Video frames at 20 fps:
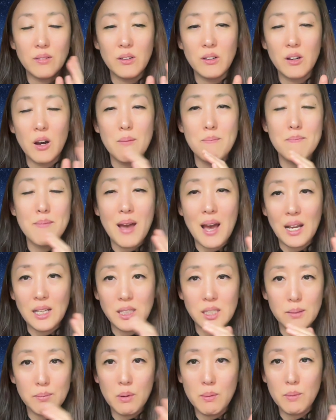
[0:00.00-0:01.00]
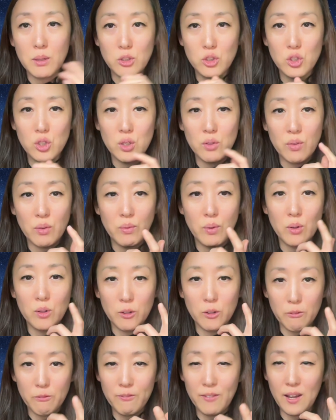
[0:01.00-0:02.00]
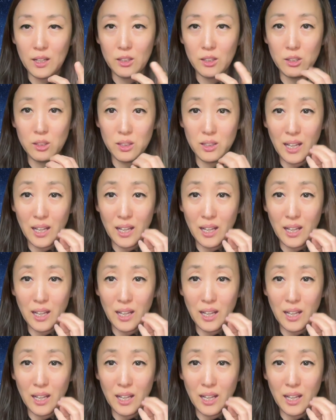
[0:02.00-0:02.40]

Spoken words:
a maximum achievable effect.